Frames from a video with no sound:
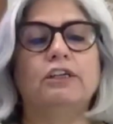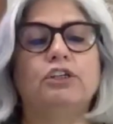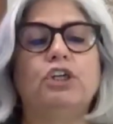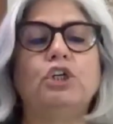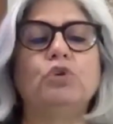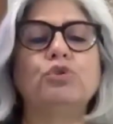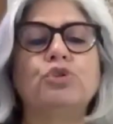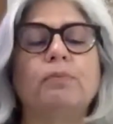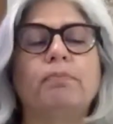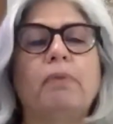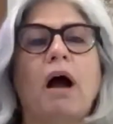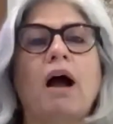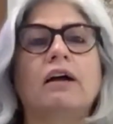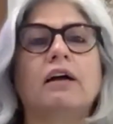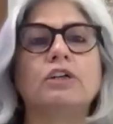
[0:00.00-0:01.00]
She used to
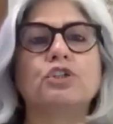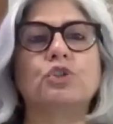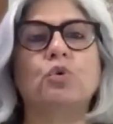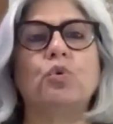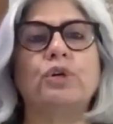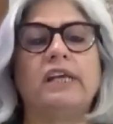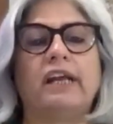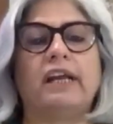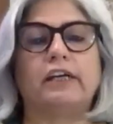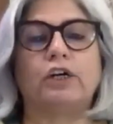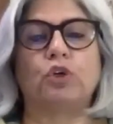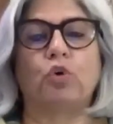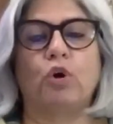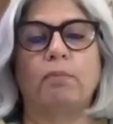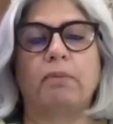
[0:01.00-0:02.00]
park her scooty at
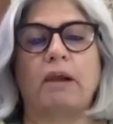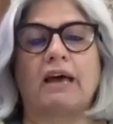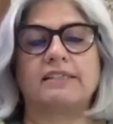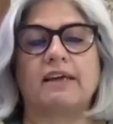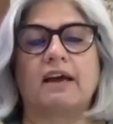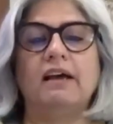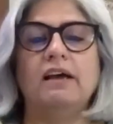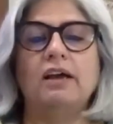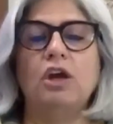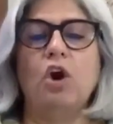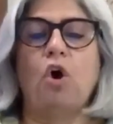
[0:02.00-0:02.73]
a toll plaza